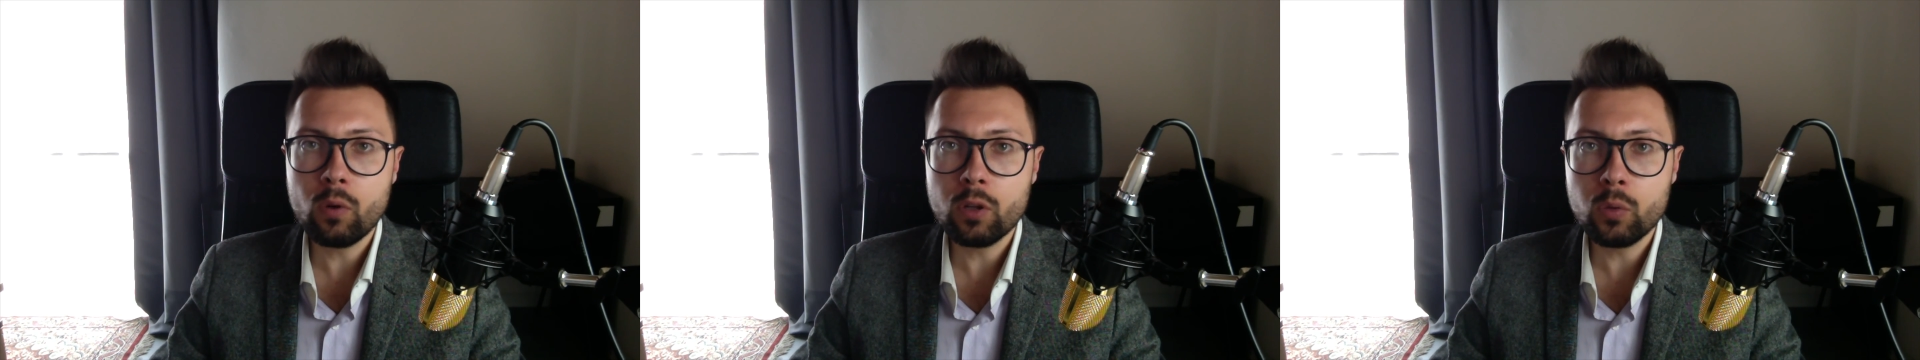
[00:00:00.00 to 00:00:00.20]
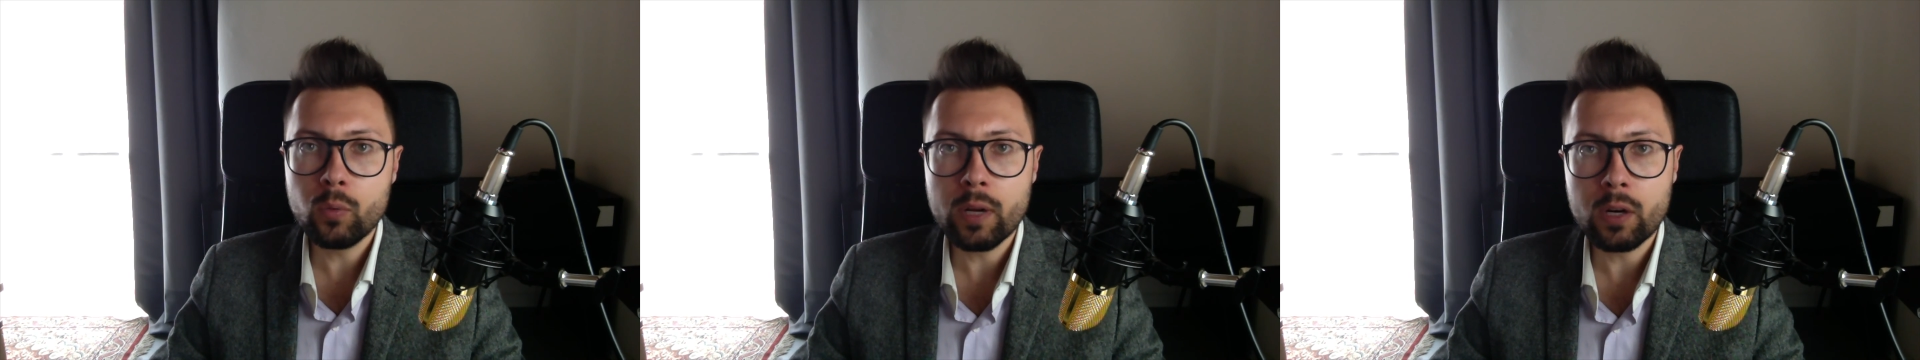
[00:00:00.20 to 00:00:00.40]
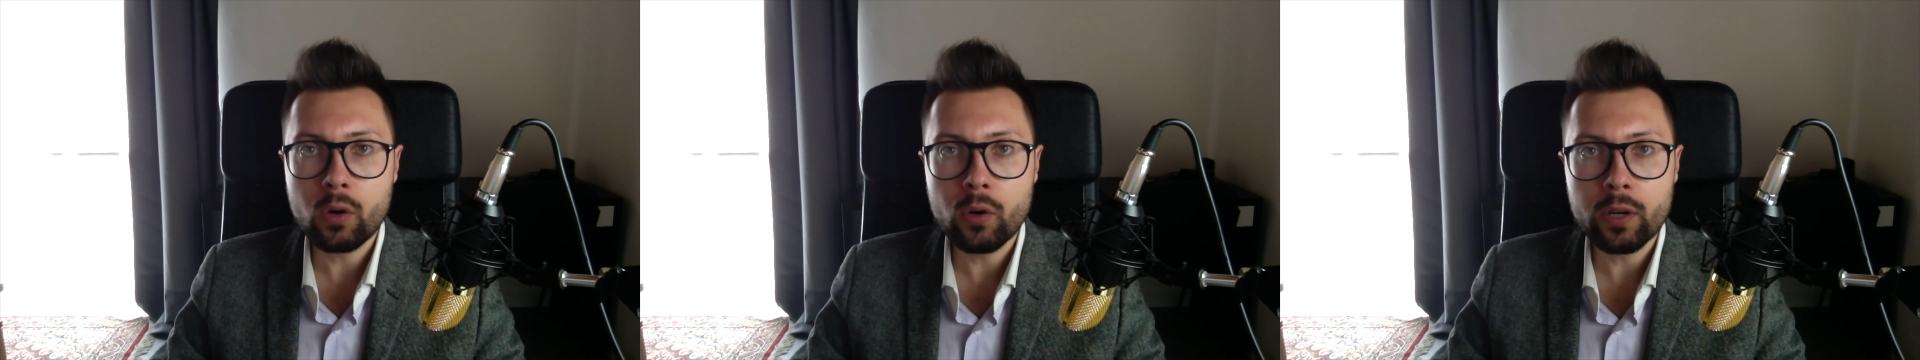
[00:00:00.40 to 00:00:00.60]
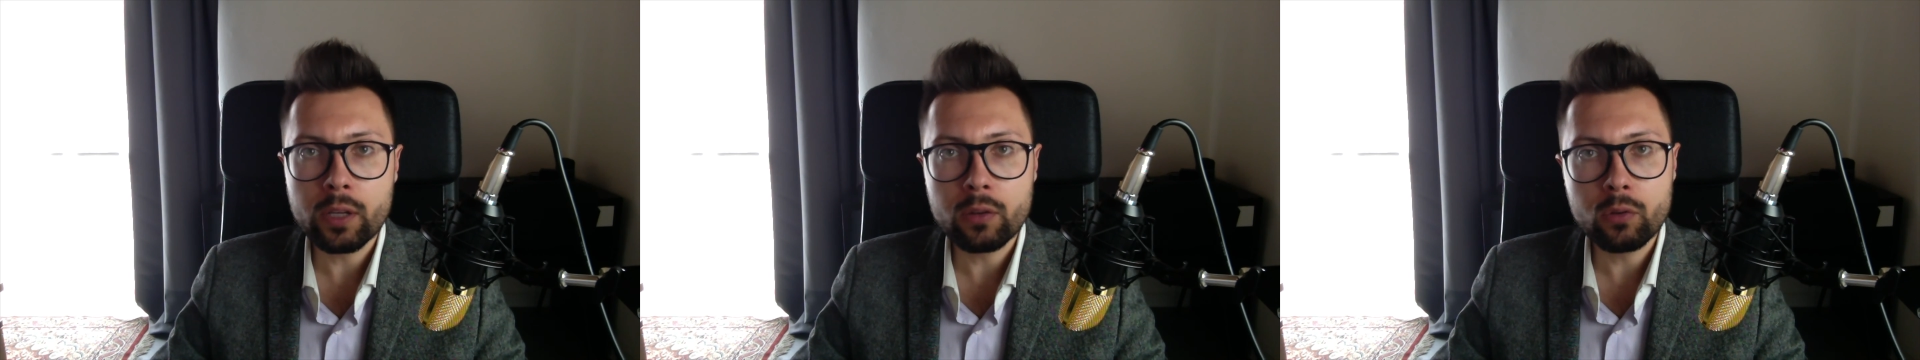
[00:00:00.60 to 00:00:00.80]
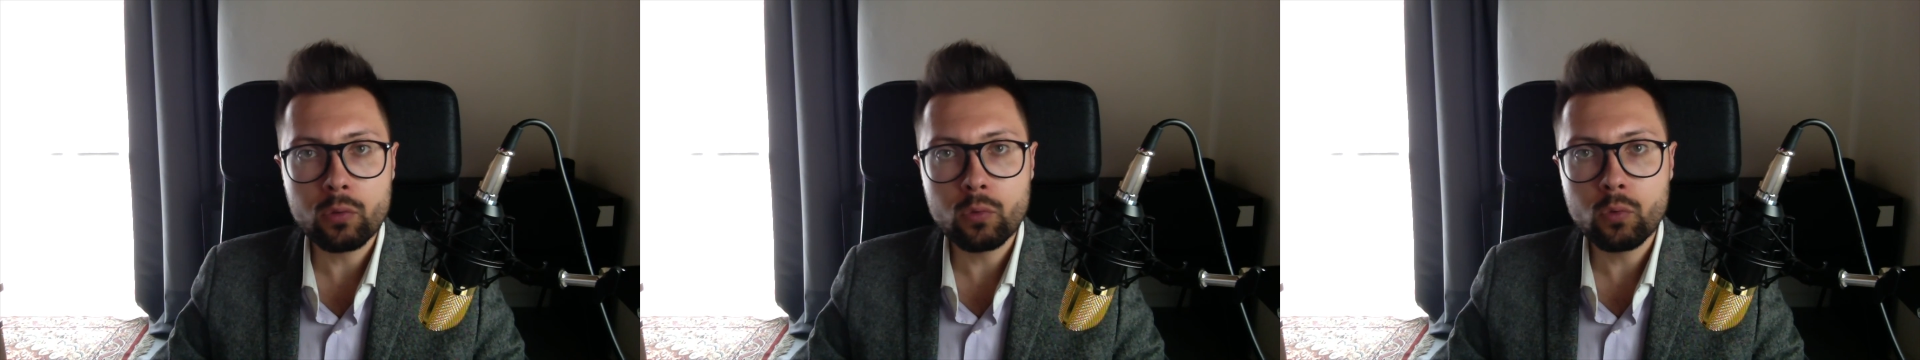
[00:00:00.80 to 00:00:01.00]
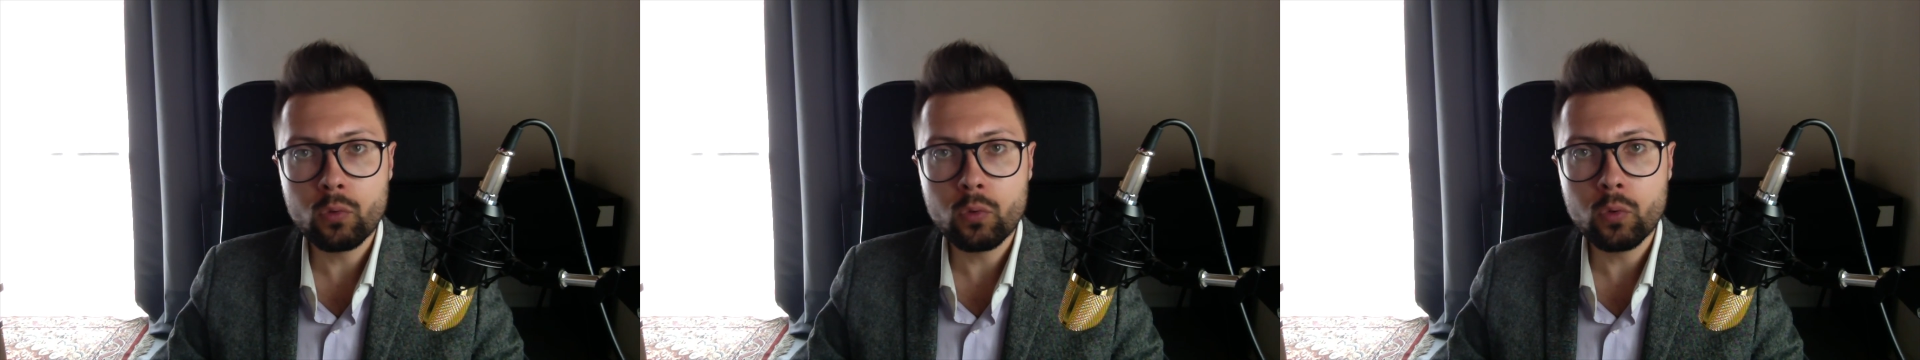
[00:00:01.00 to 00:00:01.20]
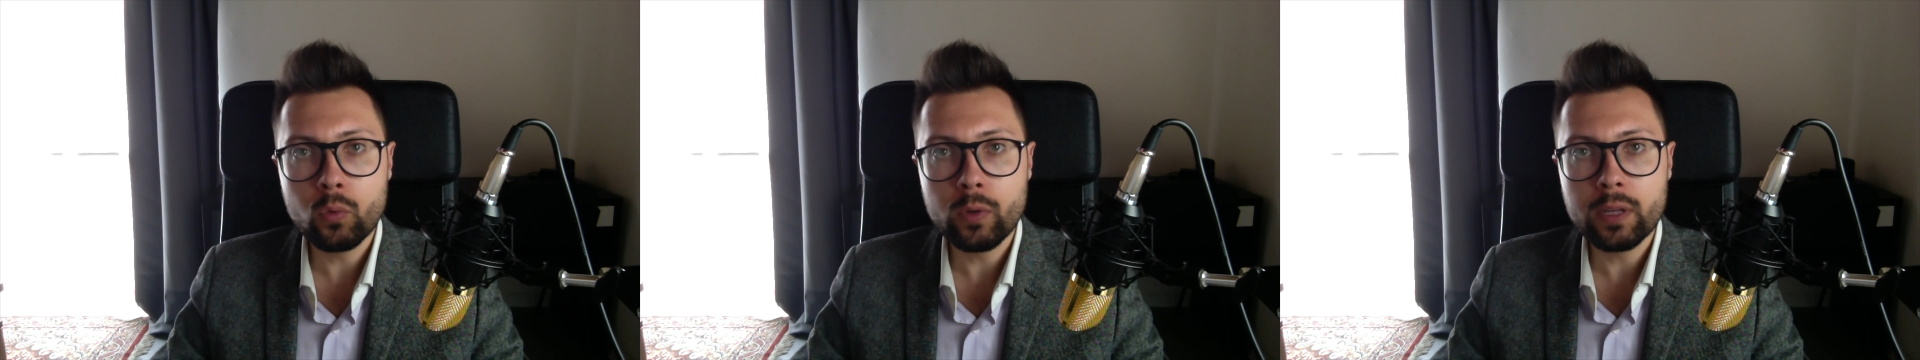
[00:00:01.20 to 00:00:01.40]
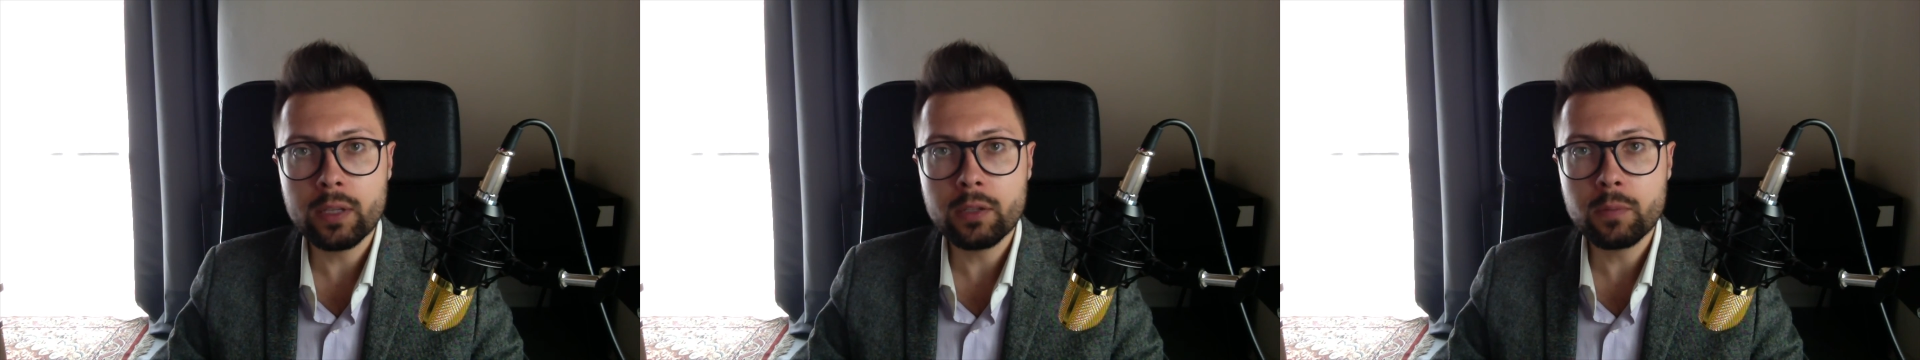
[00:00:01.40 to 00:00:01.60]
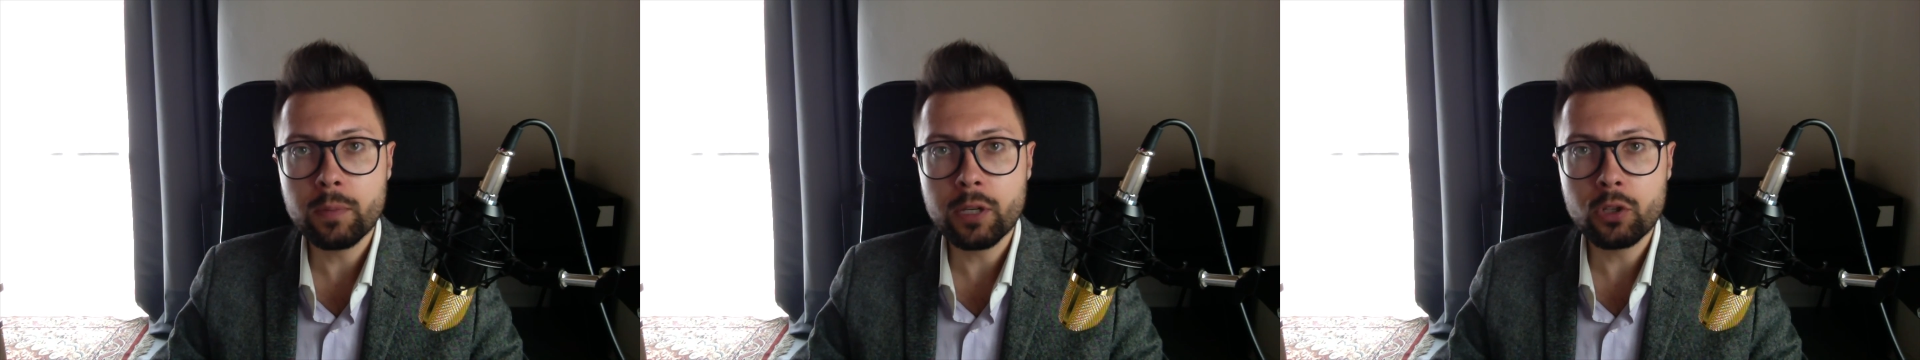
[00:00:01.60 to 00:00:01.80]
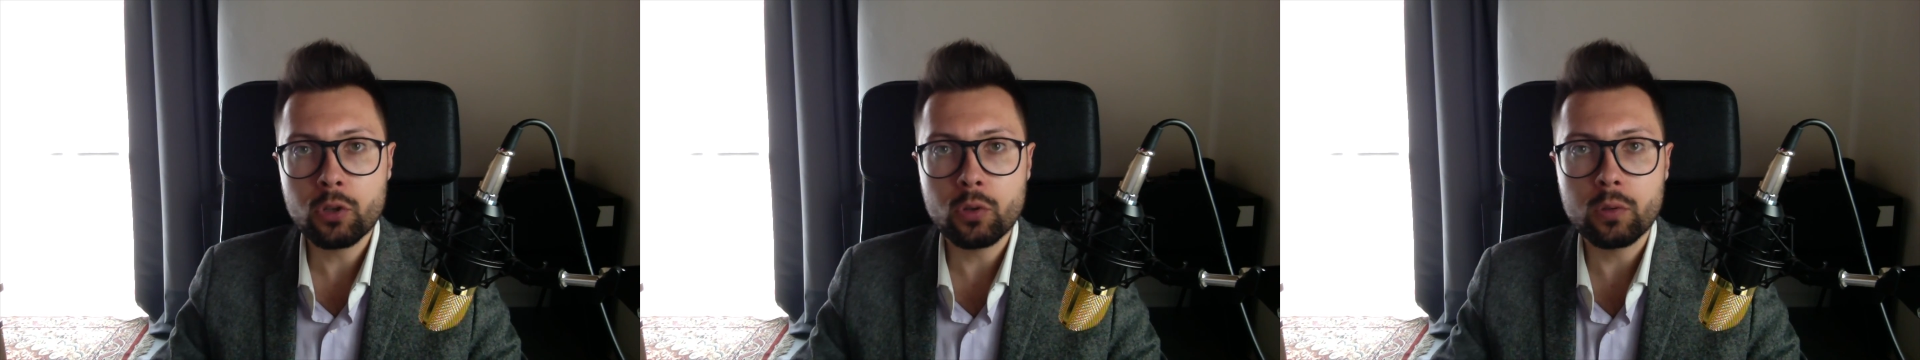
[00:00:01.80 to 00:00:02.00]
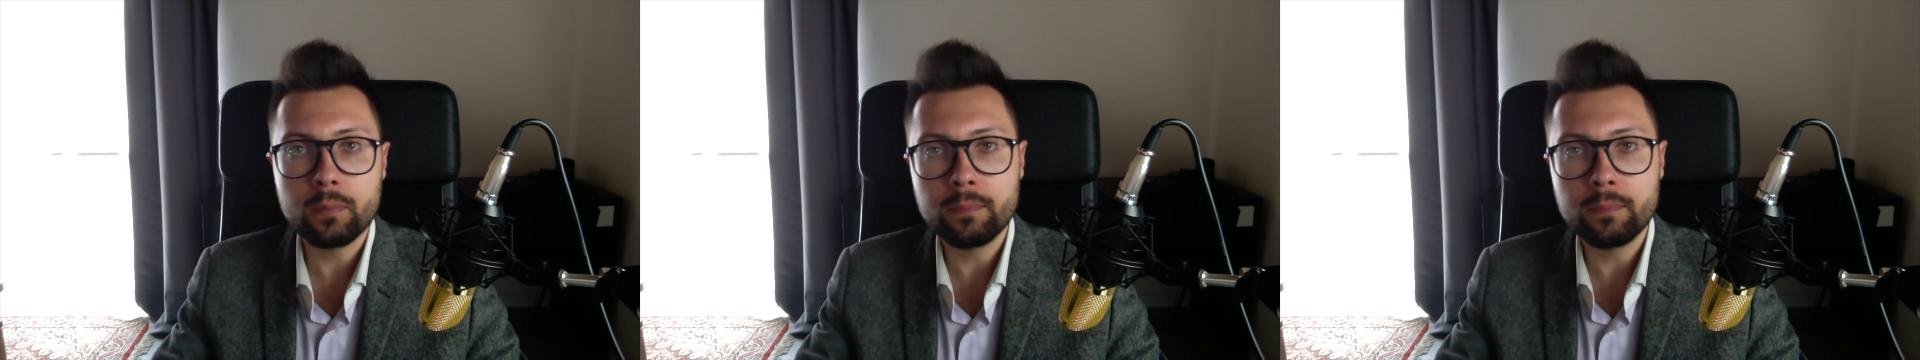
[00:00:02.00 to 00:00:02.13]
what we are going to do with this picture.